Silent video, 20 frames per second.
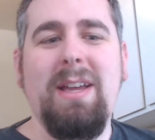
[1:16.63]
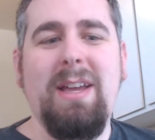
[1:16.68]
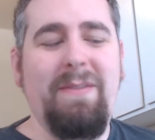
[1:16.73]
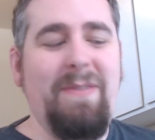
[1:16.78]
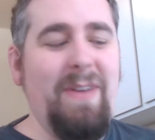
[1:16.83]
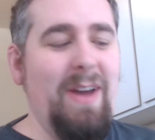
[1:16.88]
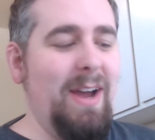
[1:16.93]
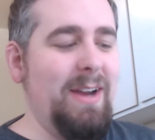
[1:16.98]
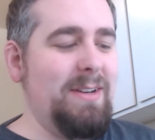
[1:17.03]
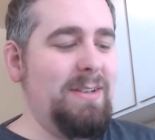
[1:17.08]
In
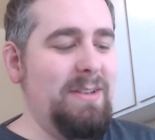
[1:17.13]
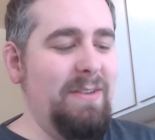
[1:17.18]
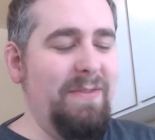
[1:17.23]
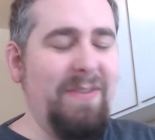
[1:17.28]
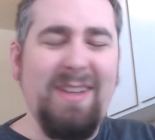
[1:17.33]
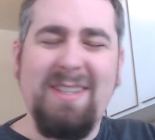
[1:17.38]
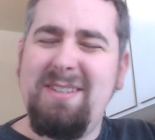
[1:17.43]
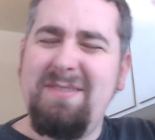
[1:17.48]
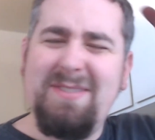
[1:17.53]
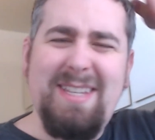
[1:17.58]
fact,
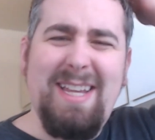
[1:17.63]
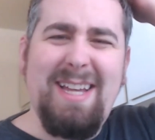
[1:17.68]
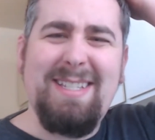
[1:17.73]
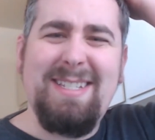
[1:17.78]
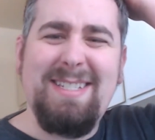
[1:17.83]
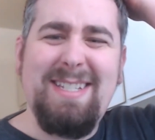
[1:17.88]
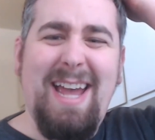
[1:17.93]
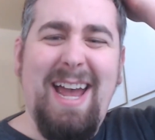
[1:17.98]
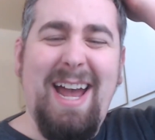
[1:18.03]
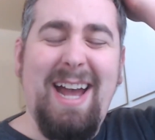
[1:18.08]
defensive stance
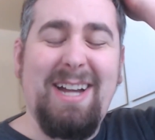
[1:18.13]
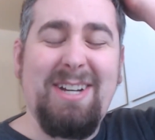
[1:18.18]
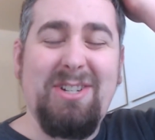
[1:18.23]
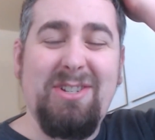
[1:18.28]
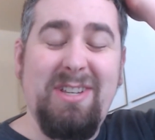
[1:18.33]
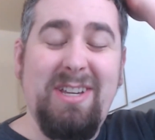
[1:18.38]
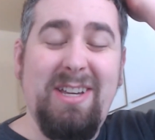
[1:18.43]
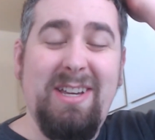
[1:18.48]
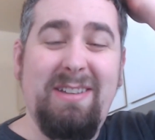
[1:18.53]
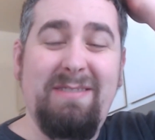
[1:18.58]
is
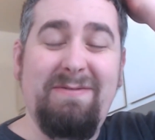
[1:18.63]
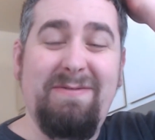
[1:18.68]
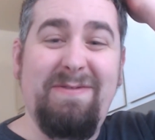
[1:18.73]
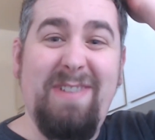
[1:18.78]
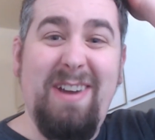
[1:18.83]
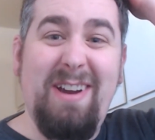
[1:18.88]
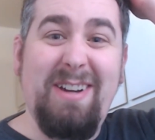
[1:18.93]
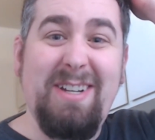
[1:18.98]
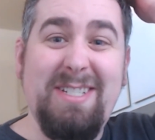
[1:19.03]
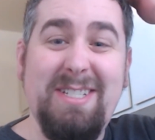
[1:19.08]
actually
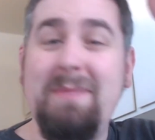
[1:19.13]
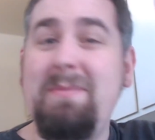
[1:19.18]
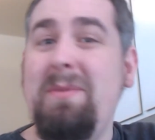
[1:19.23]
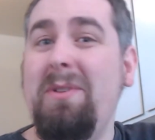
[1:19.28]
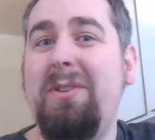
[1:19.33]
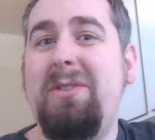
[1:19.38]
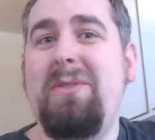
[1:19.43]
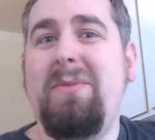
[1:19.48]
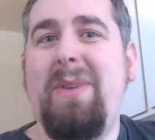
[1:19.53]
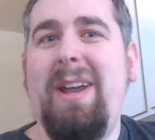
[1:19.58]
very
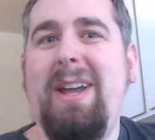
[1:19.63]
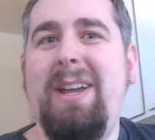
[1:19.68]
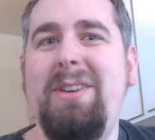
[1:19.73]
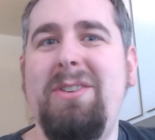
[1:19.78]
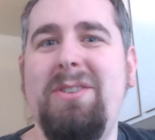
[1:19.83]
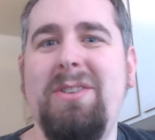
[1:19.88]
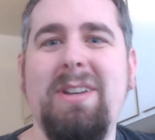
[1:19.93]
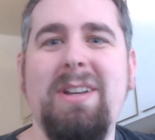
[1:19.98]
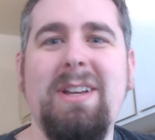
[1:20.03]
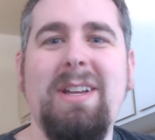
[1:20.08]
similar to
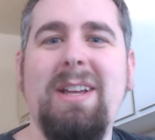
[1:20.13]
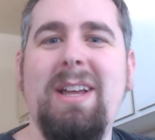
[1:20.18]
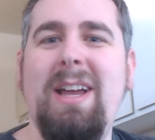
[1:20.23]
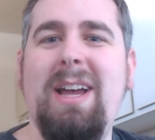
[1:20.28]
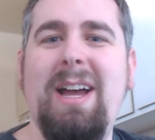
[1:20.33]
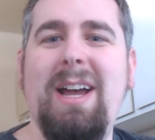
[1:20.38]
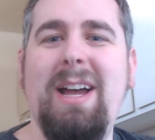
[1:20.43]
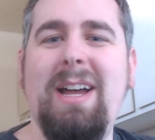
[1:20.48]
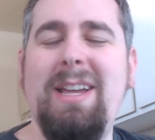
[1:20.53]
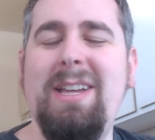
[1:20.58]
Rage,
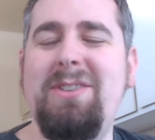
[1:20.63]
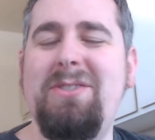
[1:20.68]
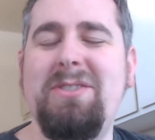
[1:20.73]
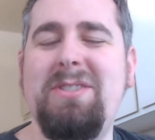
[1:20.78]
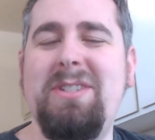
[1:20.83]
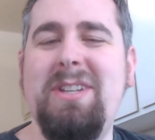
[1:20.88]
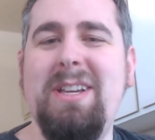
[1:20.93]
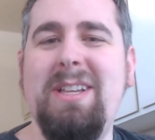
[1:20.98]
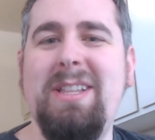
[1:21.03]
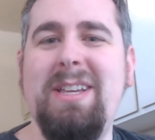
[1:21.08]
uh,
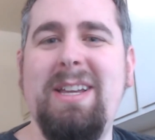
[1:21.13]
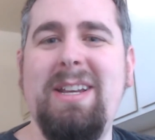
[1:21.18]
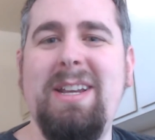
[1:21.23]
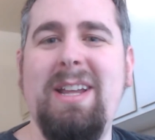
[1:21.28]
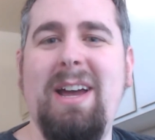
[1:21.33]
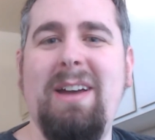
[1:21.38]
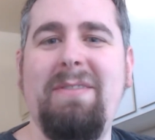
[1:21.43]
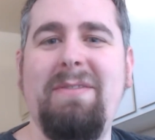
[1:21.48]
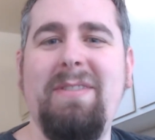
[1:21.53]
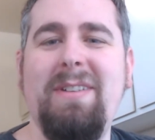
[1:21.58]
interestingly
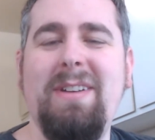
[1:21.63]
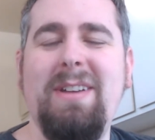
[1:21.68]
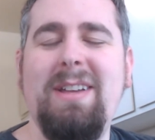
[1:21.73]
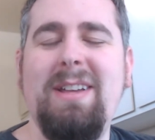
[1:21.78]
enough.